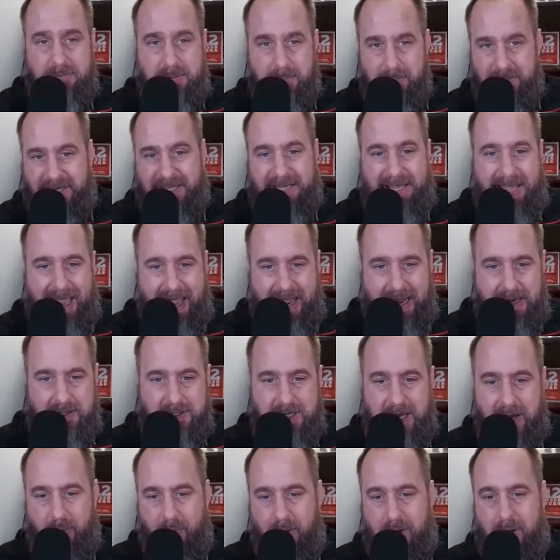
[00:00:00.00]
them engaged.
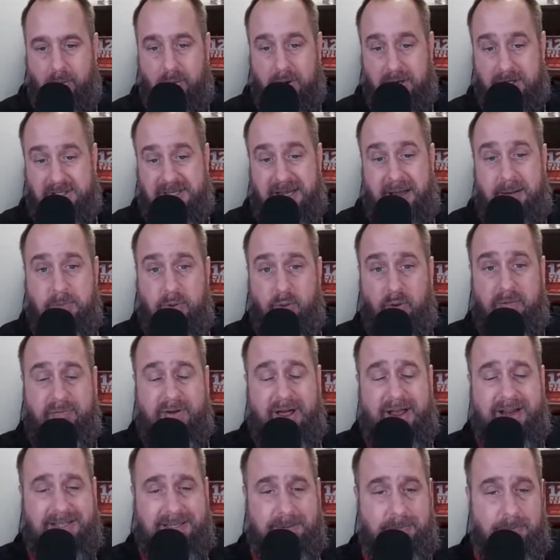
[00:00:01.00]
That way, when it's time to
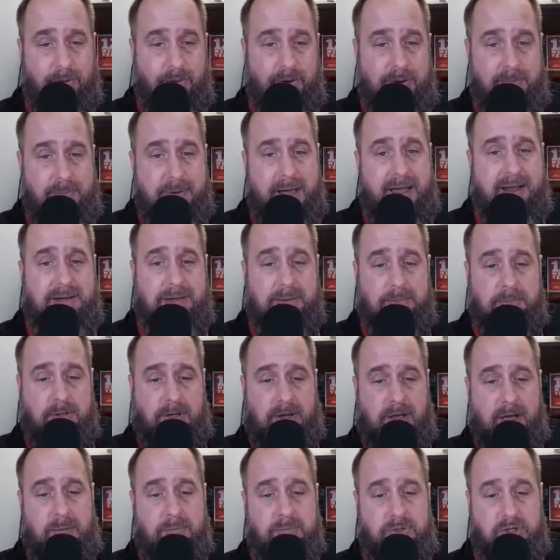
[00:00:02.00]
invite them and remind them to
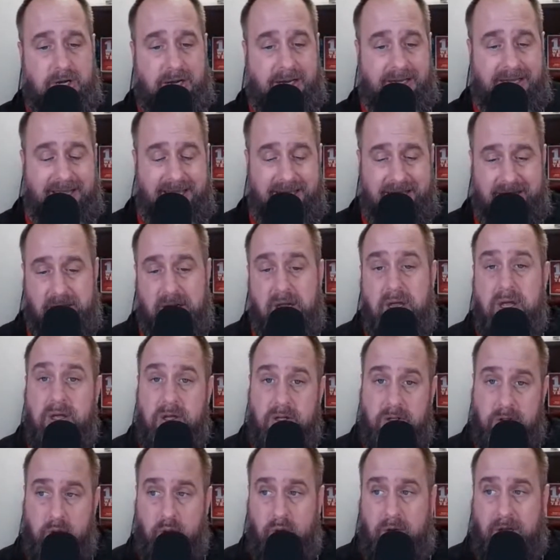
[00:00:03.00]
come check in,
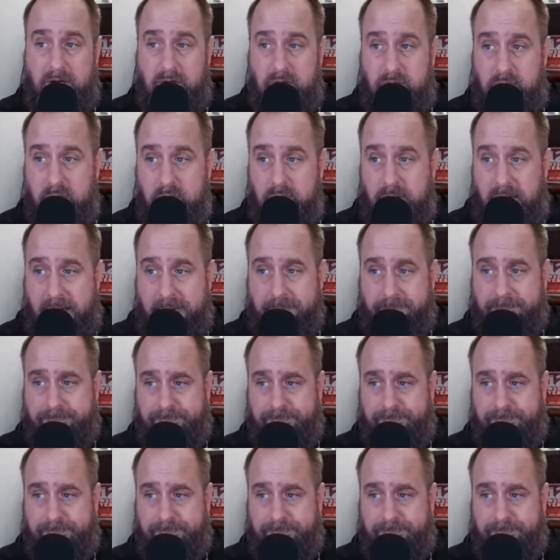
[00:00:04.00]
you can do that.